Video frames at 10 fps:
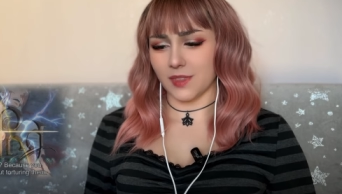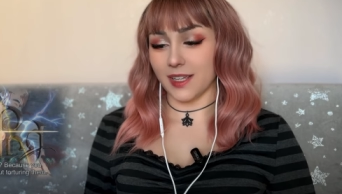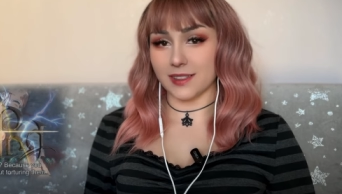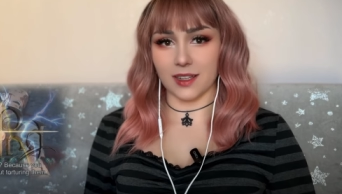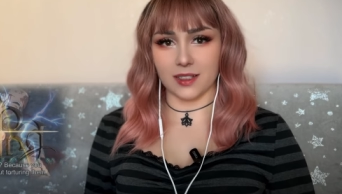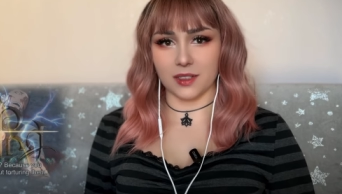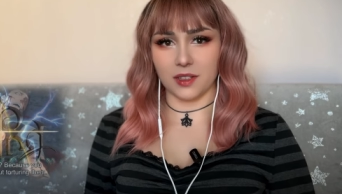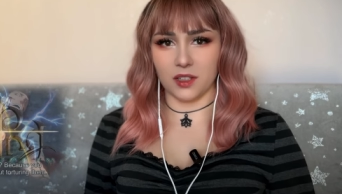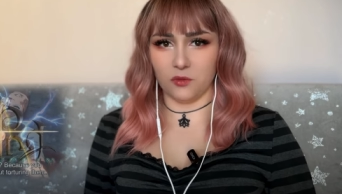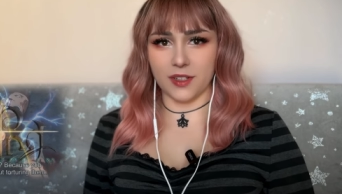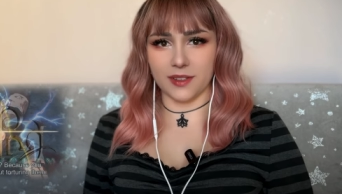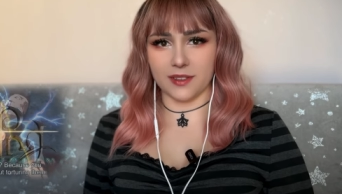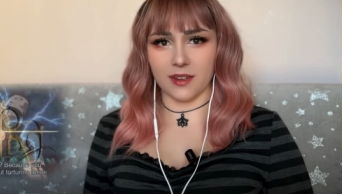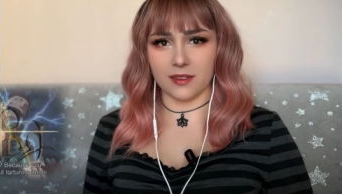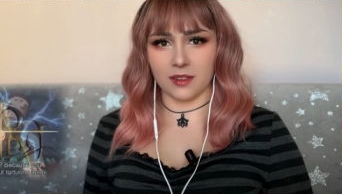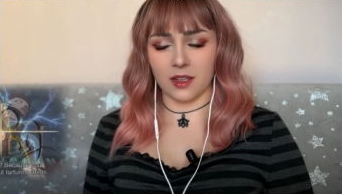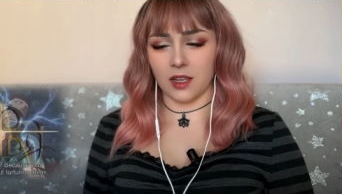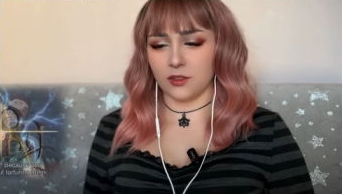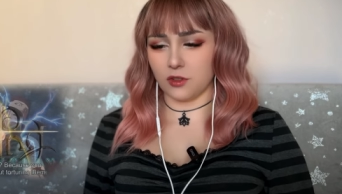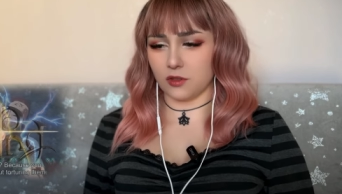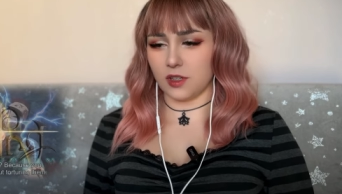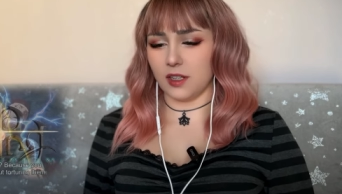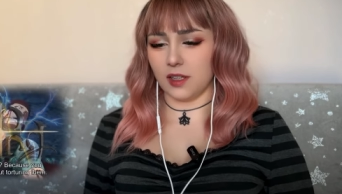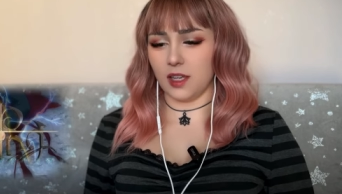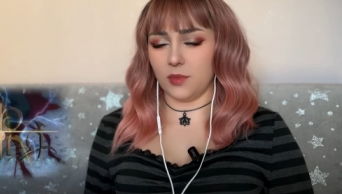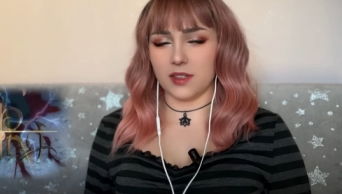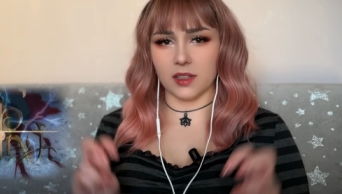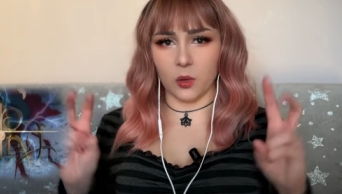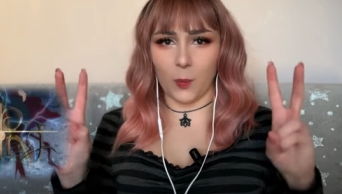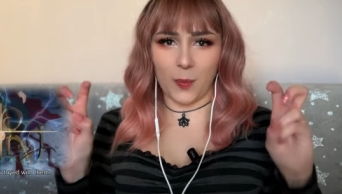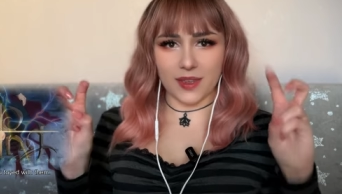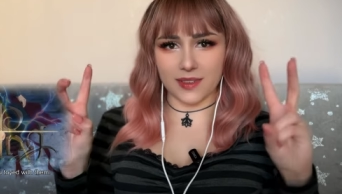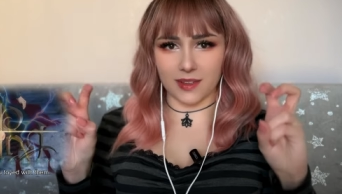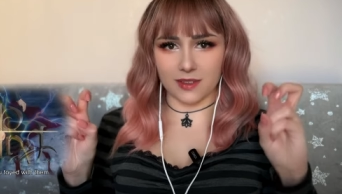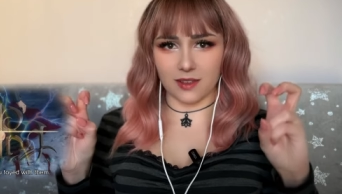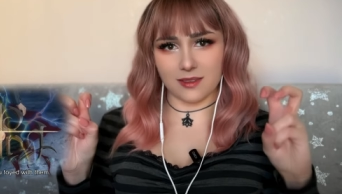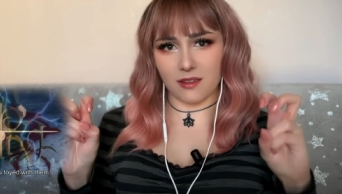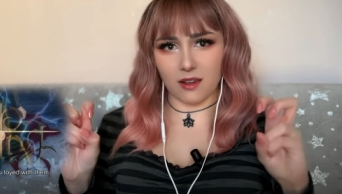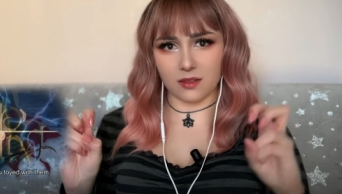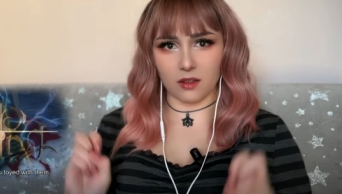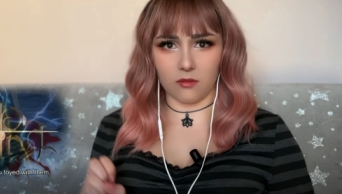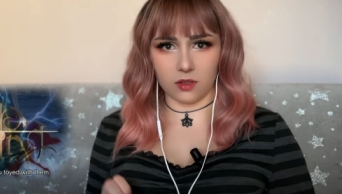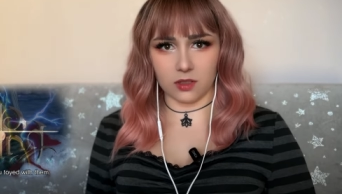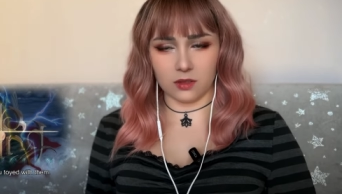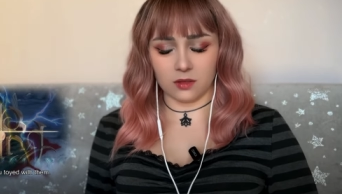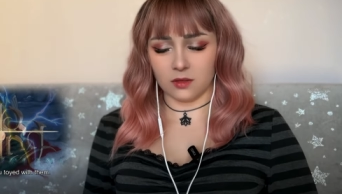Exactly, the witnesses. Just so he can keep his little business aside going.